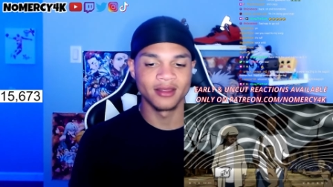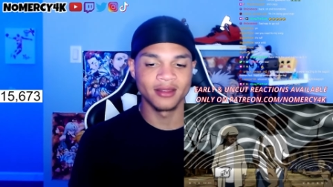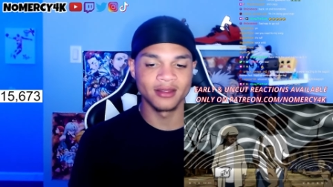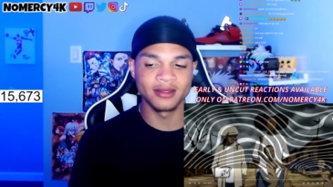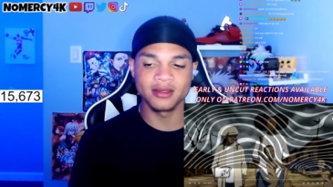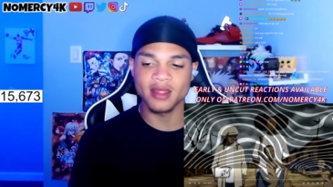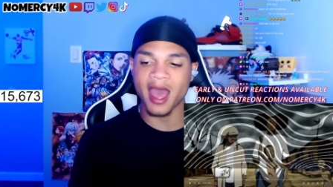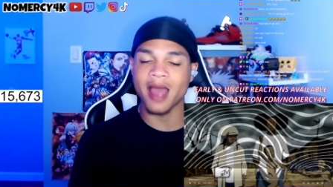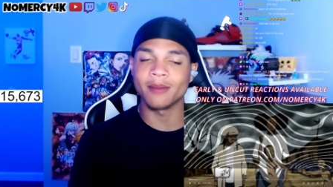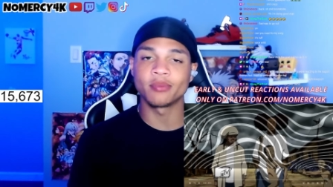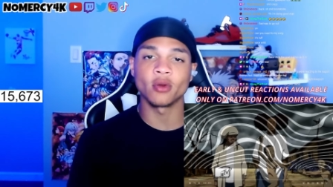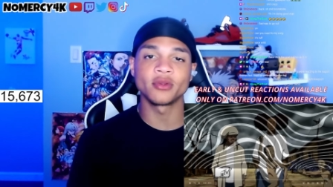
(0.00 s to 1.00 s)

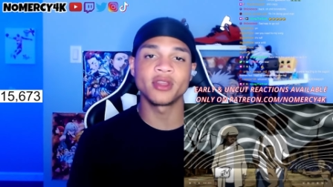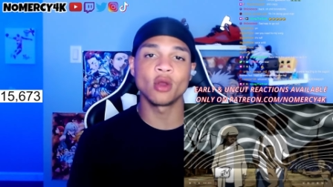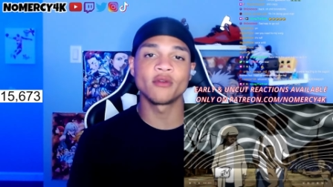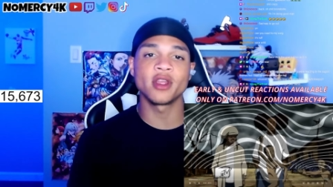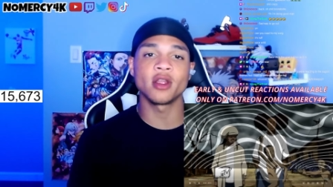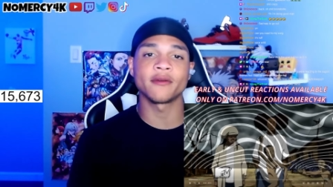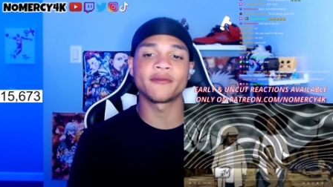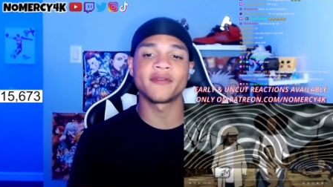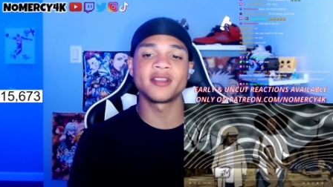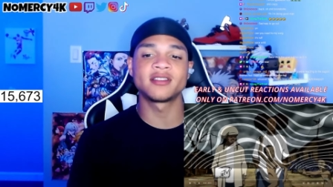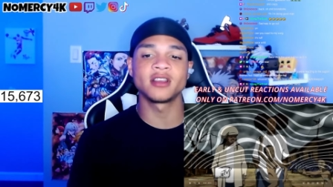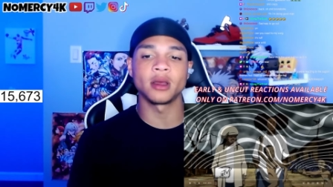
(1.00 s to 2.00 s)
Nah, bro. They over here
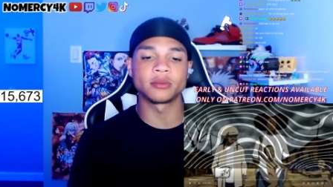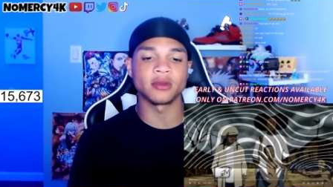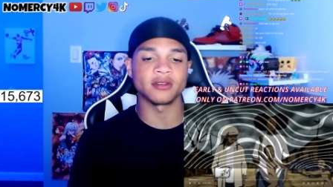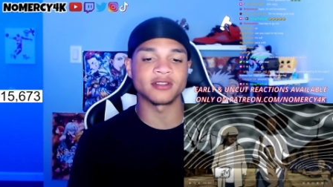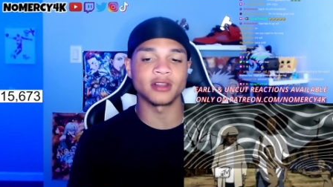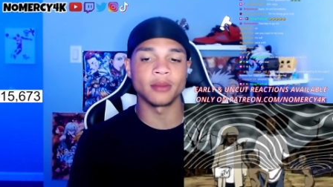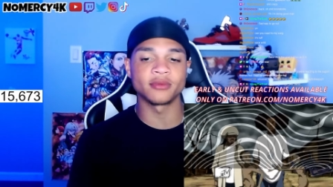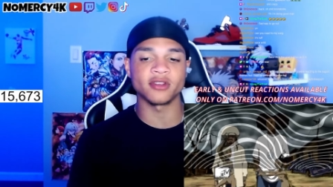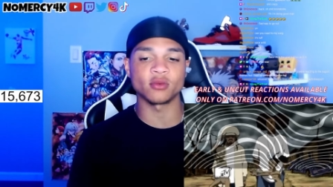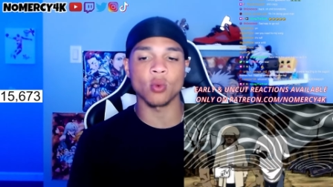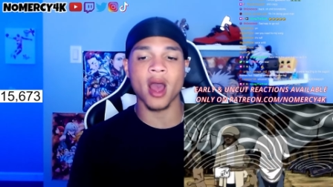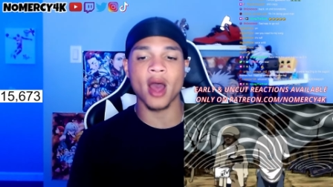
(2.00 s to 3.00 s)
fencing up the slums is
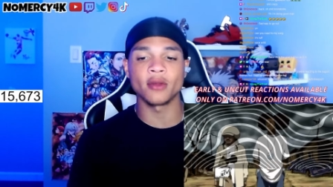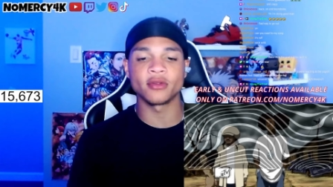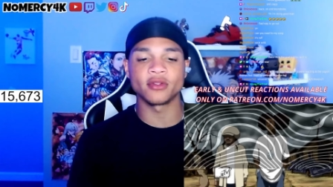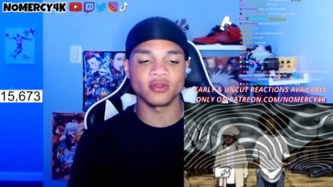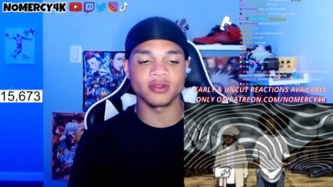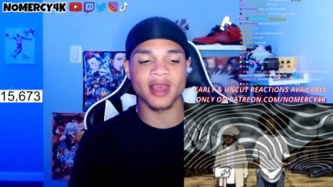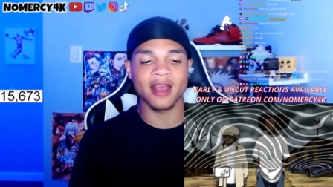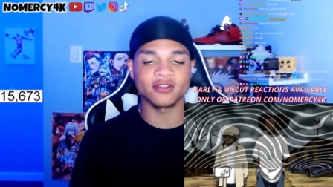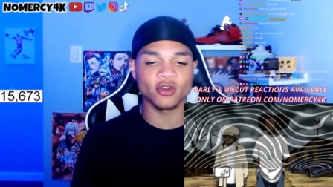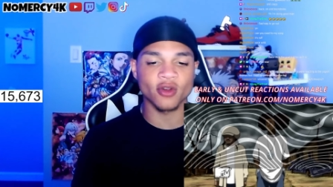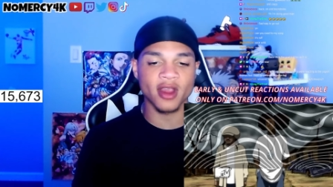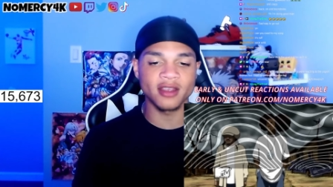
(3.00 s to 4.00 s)
wild. That's
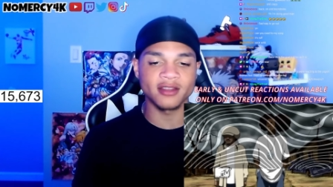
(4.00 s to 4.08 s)
crazy.